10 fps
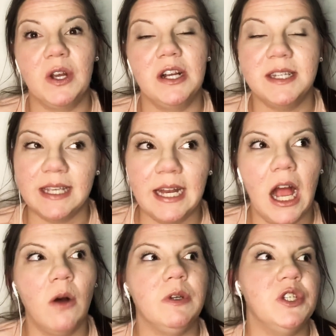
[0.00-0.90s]
to get
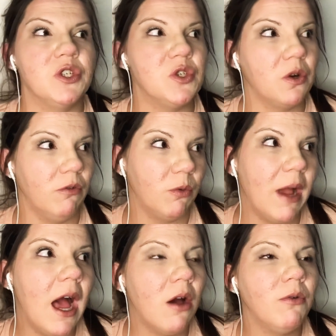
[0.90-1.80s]
out. We just drove
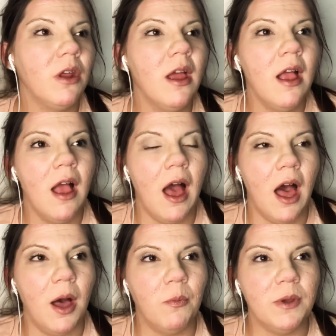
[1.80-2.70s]
around.
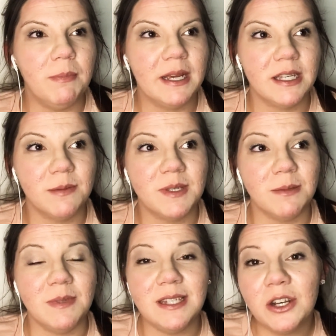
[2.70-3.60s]
We picked up
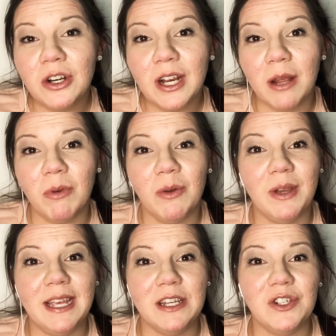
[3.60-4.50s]
some dinner and we
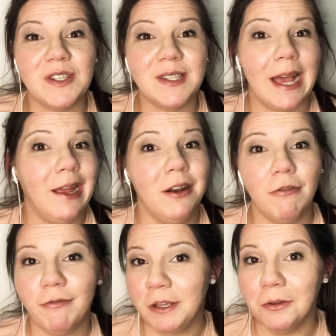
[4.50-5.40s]
went and just sat in a
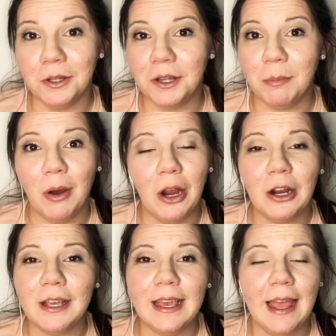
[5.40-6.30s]
field at the
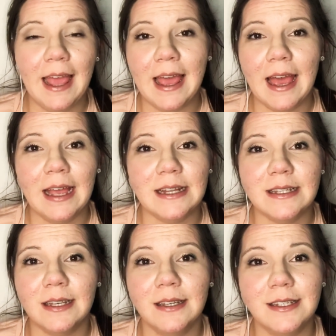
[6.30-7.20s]
park and
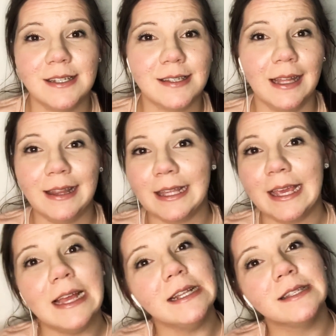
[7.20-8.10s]
just let the
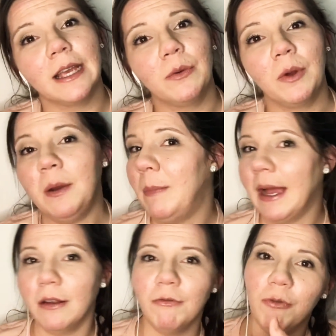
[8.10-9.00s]
kids like run
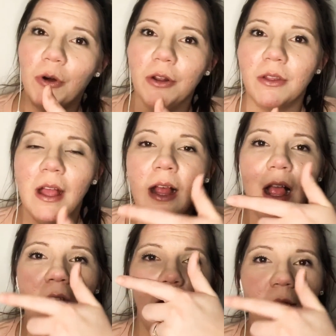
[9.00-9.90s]
back and forth
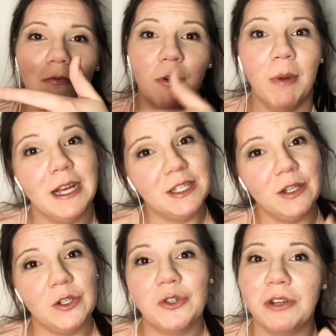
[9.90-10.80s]
from us to
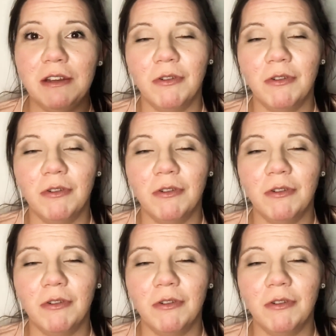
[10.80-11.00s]
the tree,